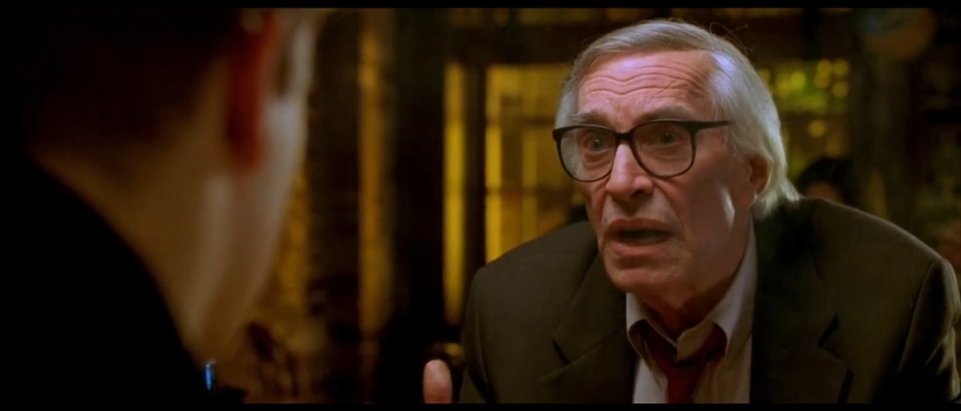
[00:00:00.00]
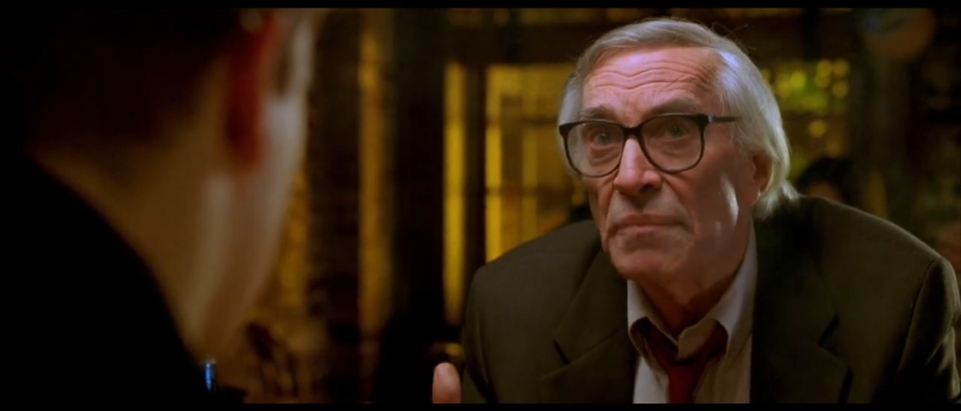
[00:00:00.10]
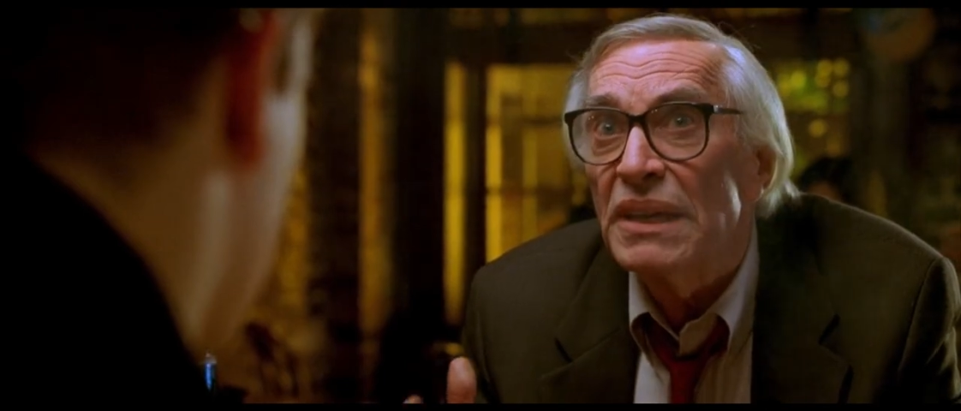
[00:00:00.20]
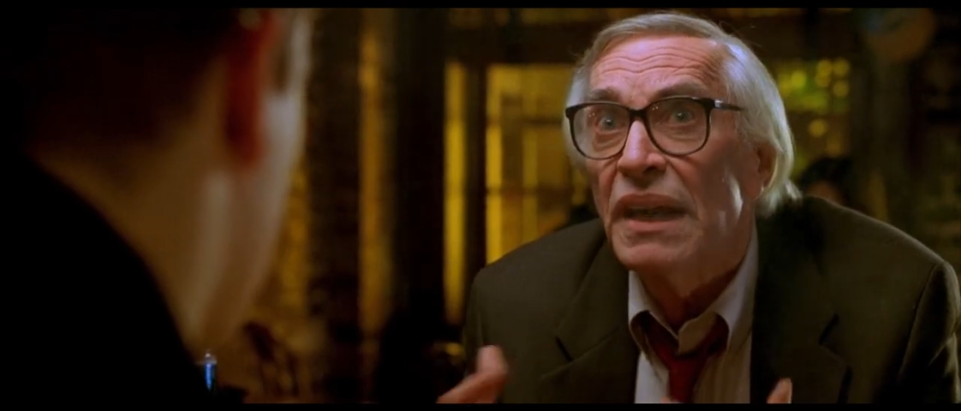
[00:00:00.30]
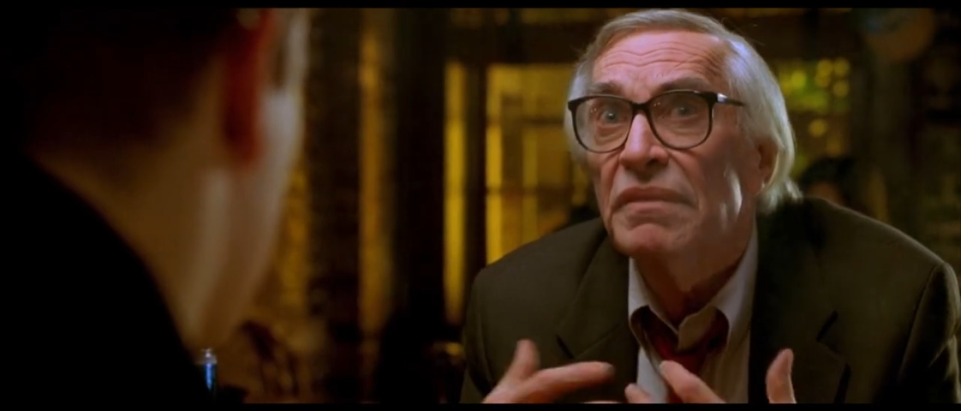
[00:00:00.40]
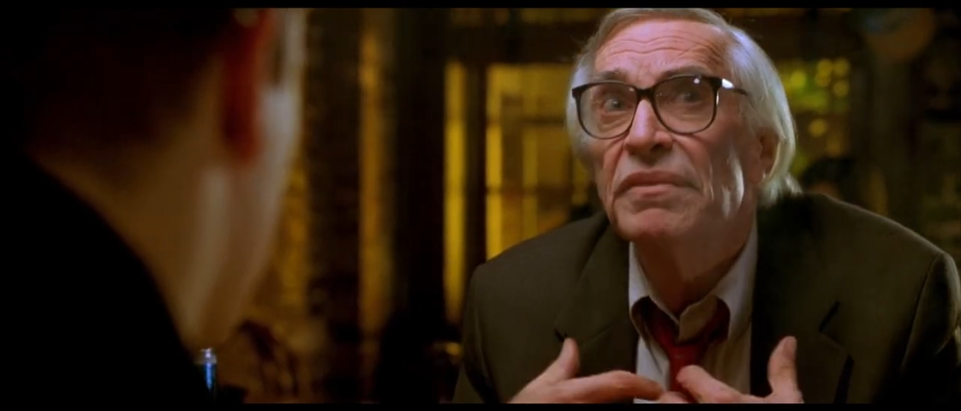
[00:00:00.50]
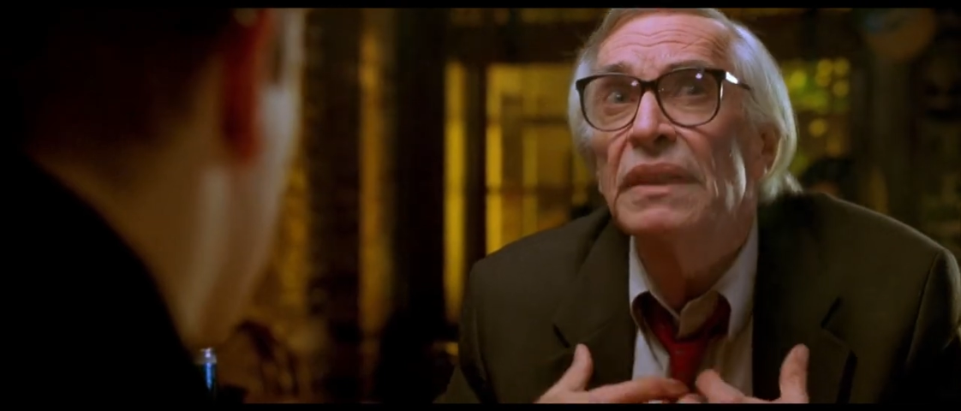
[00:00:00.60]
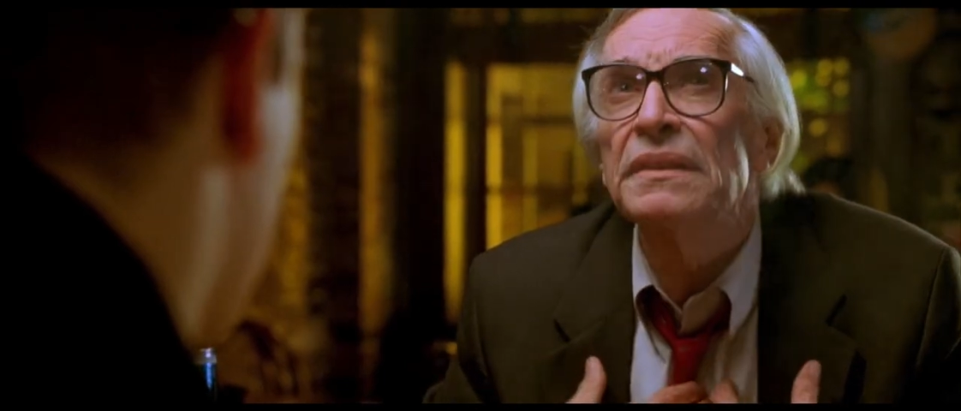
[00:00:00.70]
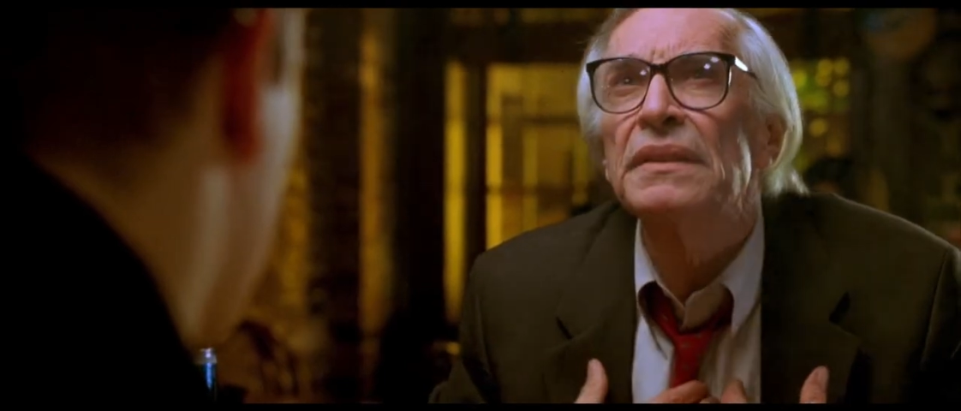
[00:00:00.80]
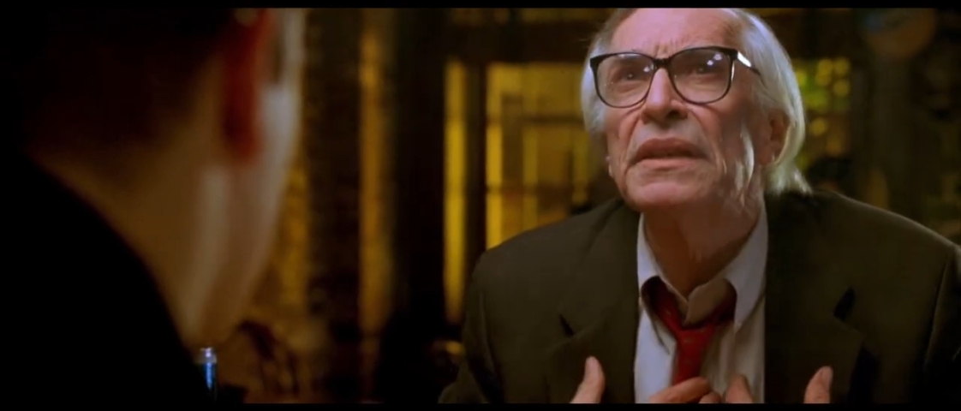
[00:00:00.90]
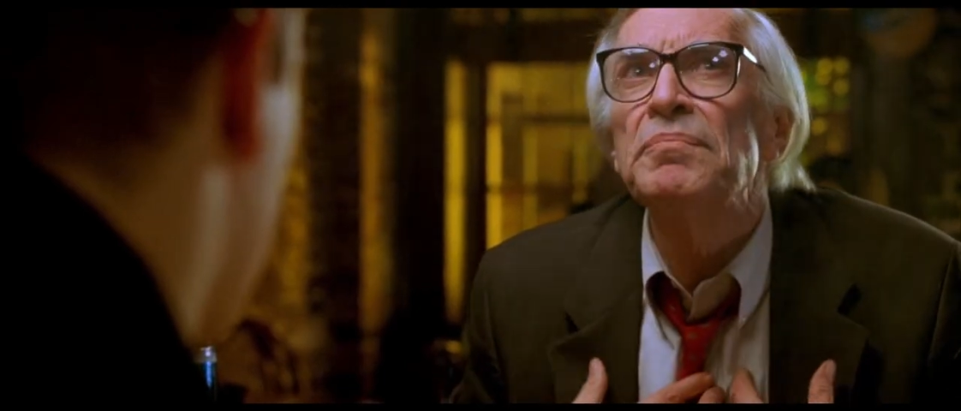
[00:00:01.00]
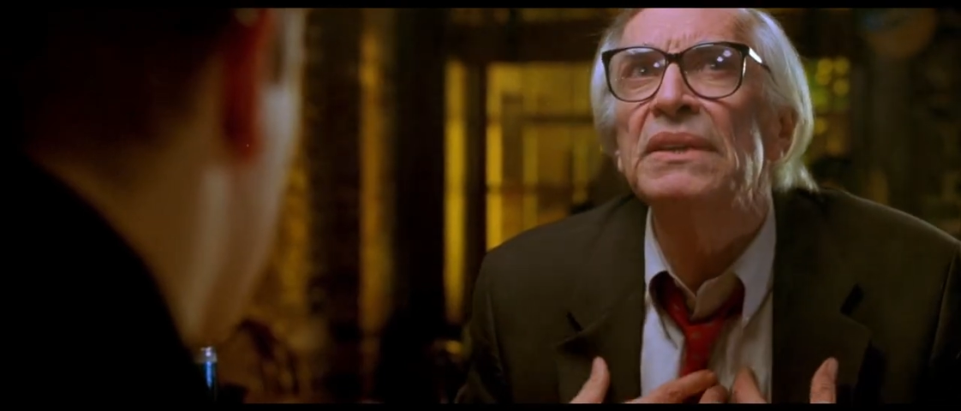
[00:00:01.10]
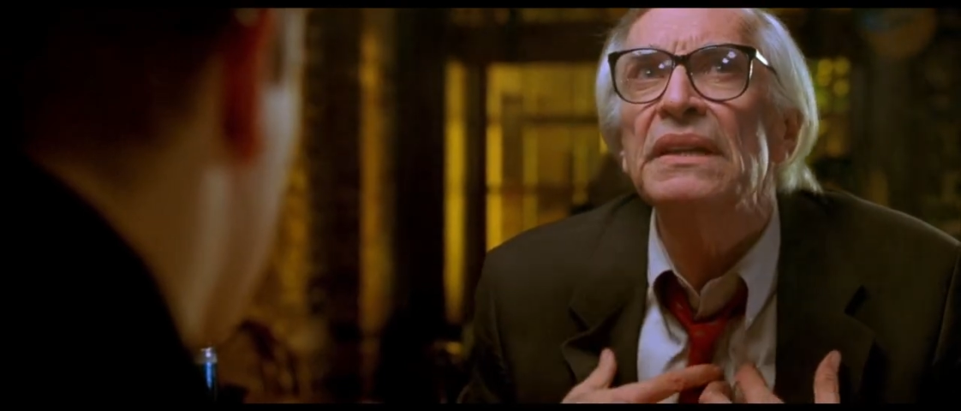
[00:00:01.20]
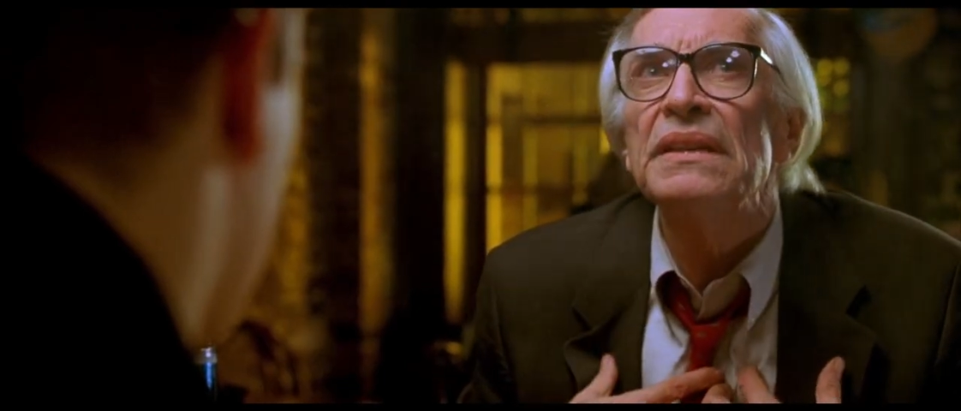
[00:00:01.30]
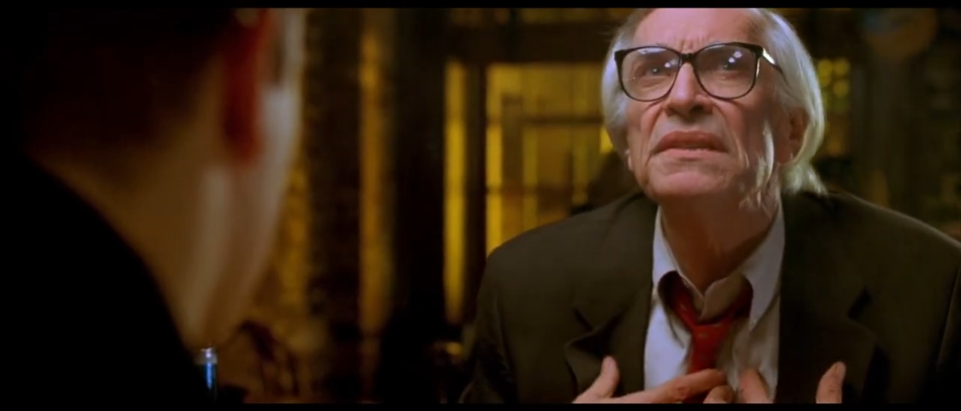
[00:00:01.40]
I mean, I felt
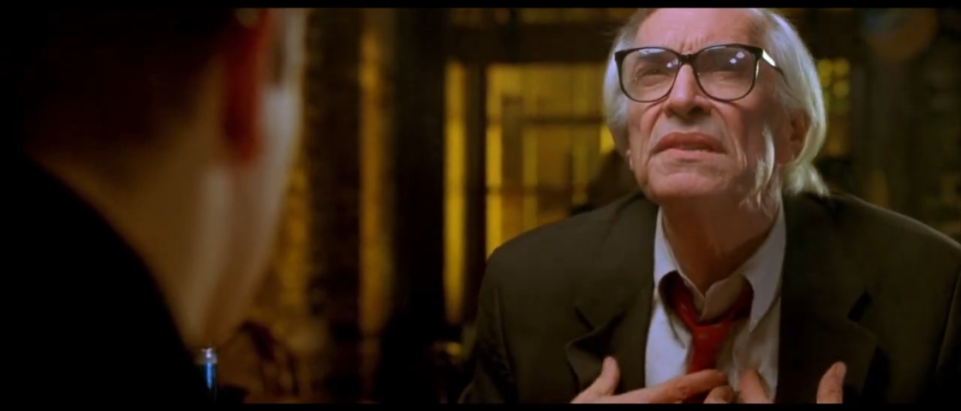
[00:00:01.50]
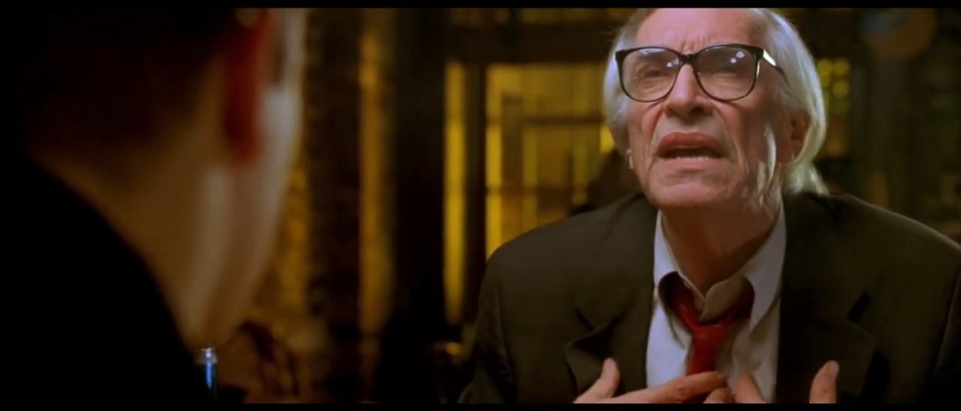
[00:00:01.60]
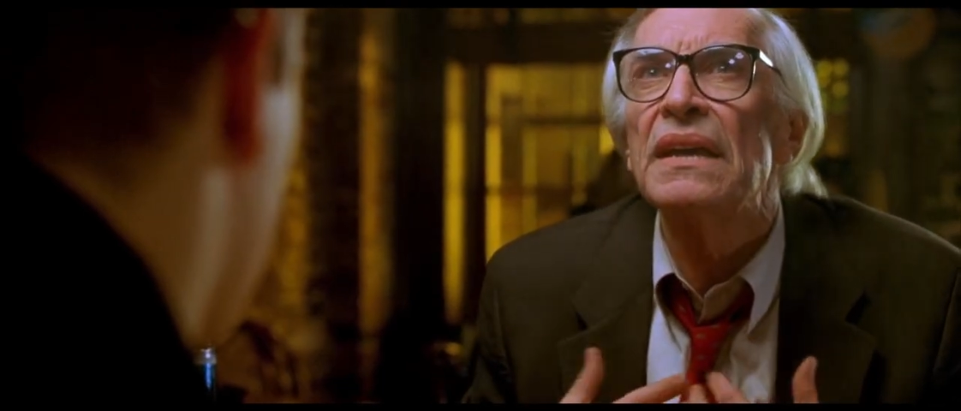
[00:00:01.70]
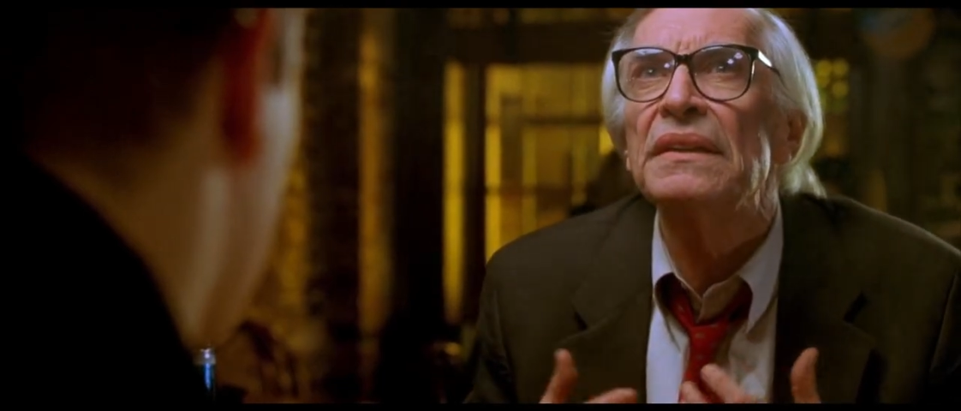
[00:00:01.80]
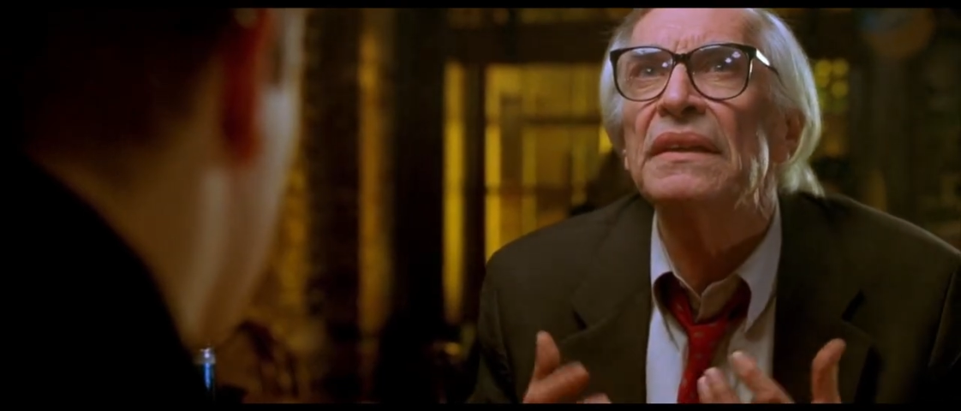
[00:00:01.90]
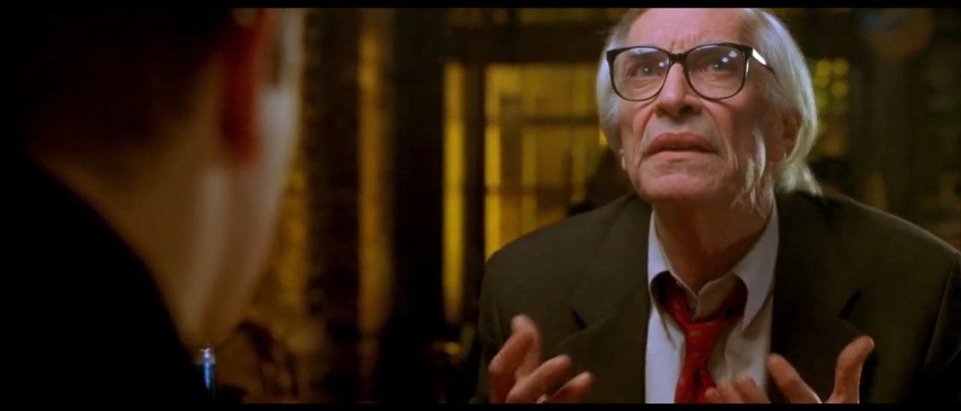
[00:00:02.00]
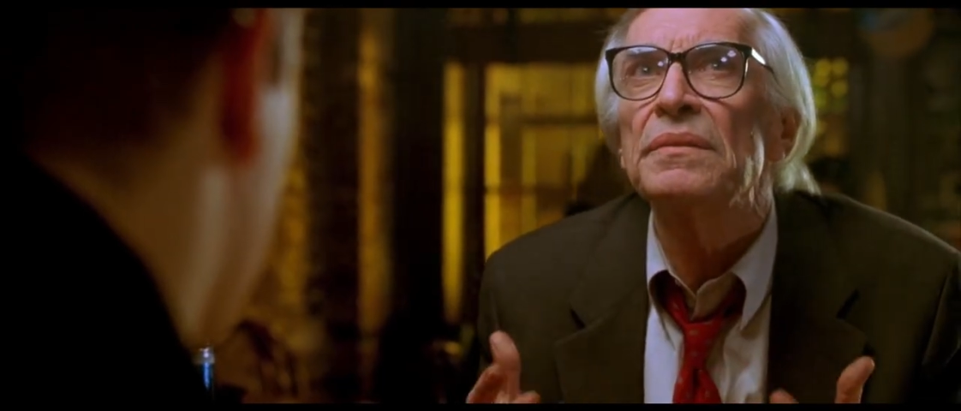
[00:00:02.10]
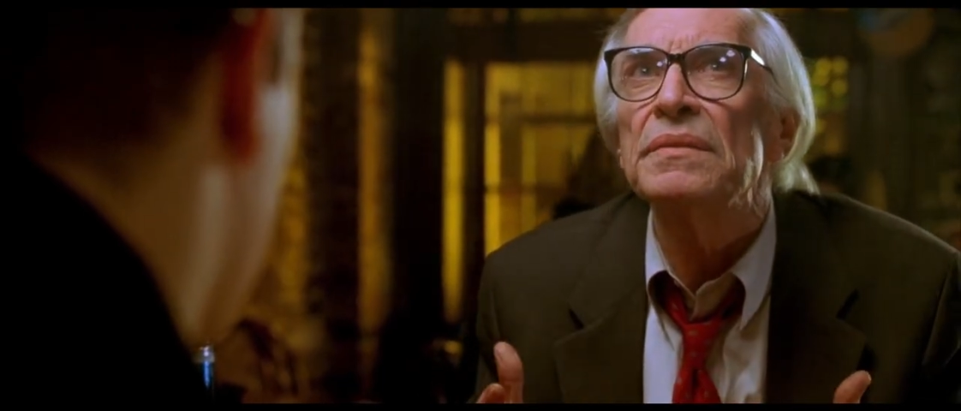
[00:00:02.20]
deeply inside that it